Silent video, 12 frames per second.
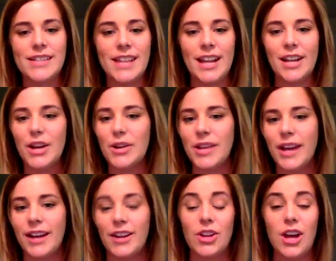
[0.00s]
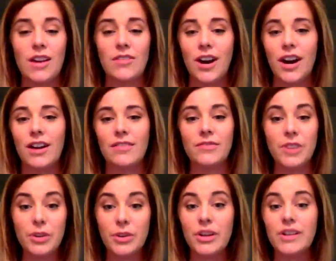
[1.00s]
And I know that a lot of our
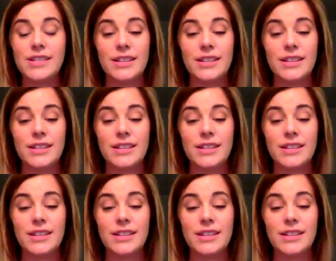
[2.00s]
viewers